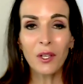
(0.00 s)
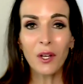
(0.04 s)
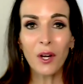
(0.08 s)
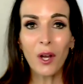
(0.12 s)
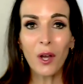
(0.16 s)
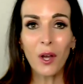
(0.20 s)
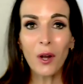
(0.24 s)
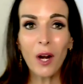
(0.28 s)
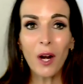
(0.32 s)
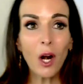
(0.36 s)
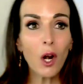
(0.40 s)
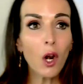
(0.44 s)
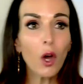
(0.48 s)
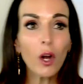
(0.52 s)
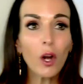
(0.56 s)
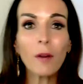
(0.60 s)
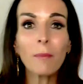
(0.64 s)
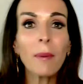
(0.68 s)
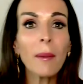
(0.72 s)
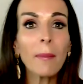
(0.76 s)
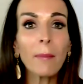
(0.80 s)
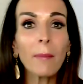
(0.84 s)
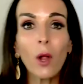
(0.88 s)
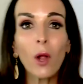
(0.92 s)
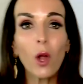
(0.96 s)
You know, a
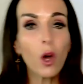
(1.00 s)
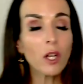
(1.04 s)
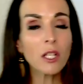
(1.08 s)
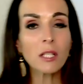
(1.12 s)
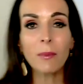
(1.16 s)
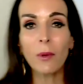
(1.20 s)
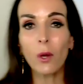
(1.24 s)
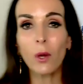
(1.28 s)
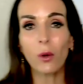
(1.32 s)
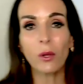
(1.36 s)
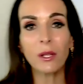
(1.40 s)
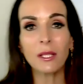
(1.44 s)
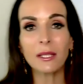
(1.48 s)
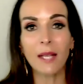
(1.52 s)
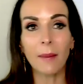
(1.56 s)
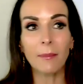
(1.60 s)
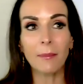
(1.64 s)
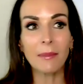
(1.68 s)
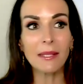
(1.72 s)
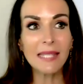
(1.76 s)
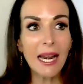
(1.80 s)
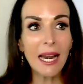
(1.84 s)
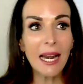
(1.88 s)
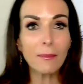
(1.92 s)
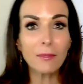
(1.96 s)
lot of people ask me all the
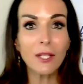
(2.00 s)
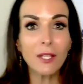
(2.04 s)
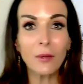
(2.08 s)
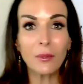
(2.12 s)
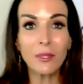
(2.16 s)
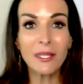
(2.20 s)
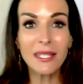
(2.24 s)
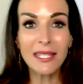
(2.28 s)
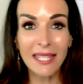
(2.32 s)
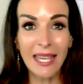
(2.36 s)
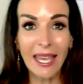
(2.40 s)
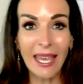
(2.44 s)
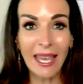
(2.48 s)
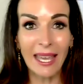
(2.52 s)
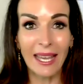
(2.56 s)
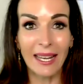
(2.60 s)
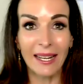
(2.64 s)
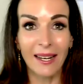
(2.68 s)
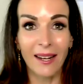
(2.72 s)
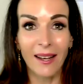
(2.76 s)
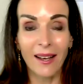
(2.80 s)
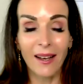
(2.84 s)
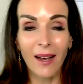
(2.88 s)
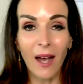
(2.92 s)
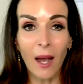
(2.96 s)
time, I'm so
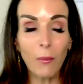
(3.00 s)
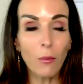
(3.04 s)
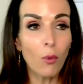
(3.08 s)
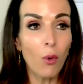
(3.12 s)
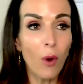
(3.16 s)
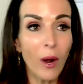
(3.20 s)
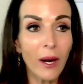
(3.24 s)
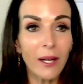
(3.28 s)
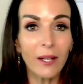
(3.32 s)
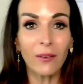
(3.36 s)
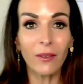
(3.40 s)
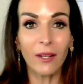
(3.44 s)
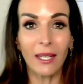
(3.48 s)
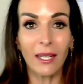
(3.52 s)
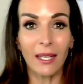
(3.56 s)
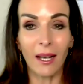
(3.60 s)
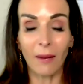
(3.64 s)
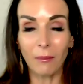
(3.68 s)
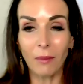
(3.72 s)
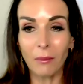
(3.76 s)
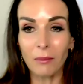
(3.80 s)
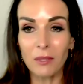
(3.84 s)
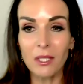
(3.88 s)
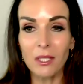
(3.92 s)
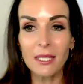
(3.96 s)
scared. I'm
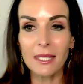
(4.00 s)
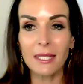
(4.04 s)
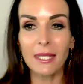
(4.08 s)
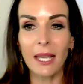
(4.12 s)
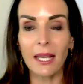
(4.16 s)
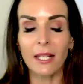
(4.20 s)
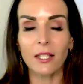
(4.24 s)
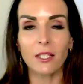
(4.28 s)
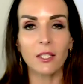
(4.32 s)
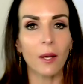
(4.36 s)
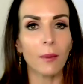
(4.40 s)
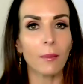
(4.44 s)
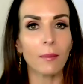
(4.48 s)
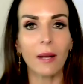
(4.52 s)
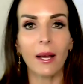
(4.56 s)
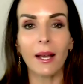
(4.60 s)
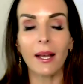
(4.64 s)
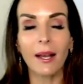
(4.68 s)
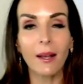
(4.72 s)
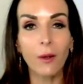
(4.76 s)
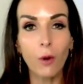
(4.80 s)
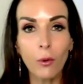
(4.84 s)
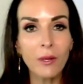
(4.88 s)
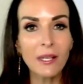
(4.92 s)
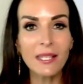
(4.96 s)
wondering, I'm just scared. So
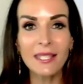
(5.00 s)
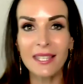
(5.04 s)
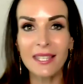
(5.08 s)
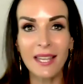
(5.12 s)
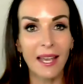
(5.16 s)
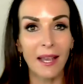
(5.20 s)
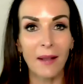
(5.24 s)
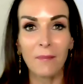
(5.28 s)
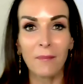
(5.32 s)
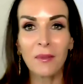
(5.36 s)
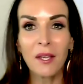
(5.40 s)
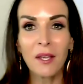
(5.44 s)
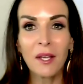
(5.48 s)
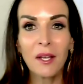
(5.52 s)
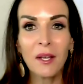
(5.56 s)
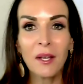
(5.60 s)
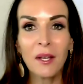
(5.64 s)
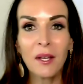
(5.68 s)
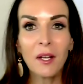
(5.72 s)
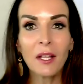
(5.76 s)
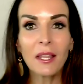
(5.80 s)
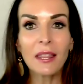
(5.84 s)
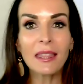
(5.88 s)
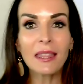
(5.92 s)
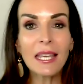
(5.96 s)
I always say,
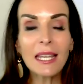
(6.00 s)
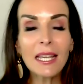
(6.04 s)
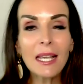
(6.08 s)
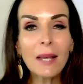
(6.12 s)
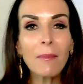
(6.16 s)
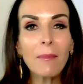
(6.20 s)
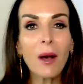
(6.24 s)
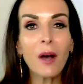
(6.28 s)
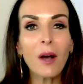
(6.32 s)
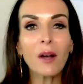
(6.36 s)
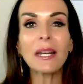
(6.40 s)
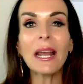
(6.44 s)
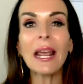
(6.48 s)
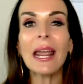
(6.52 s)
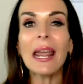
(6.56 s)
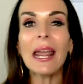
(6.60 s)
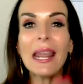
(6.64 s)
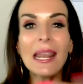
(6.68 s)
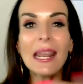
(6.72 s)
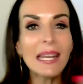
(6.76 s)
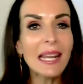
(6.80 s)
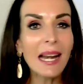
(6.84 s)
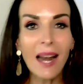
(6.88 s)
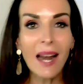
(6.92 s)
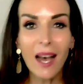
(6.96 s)
think about
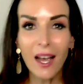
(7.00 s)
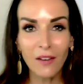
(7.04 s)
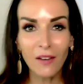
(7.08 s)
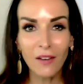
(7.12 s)
any